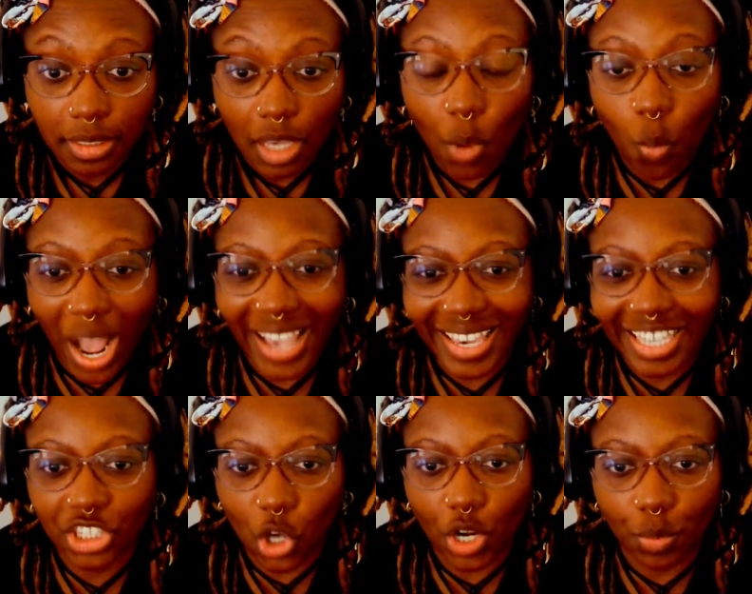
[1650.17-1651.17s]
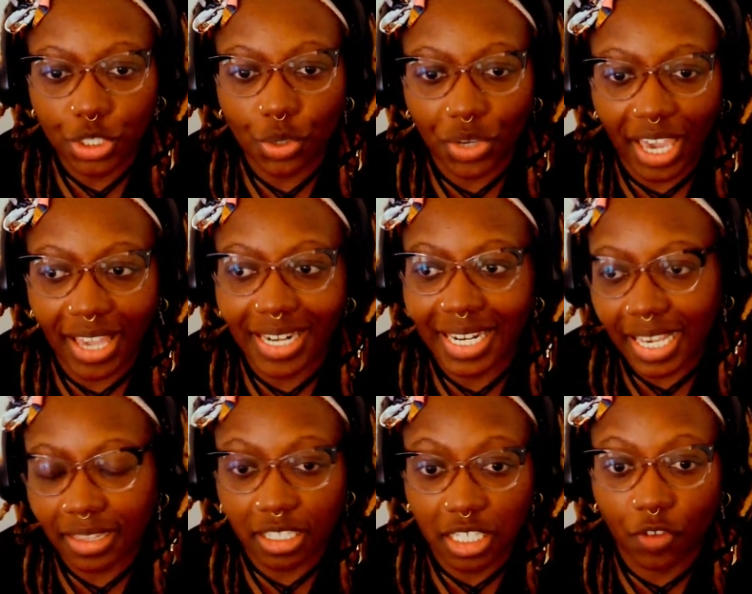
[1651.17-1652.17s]
Why he thought it was okay to leak
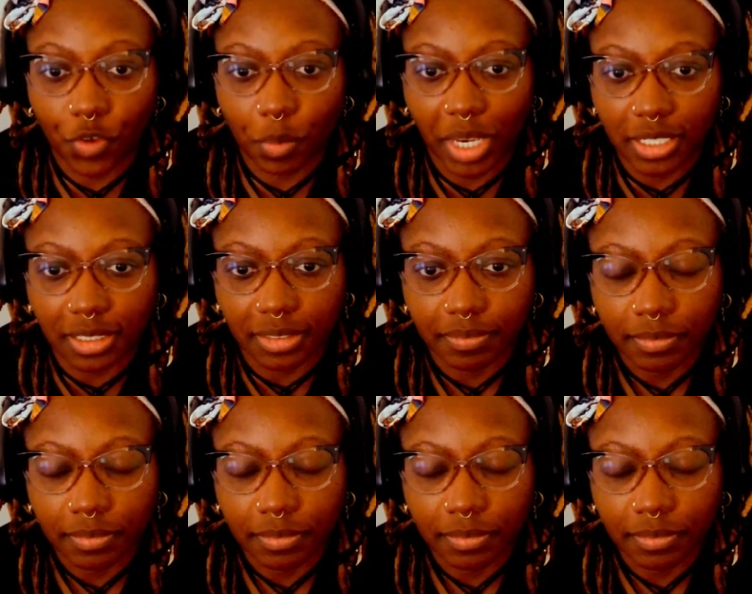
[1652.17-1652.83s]
this information.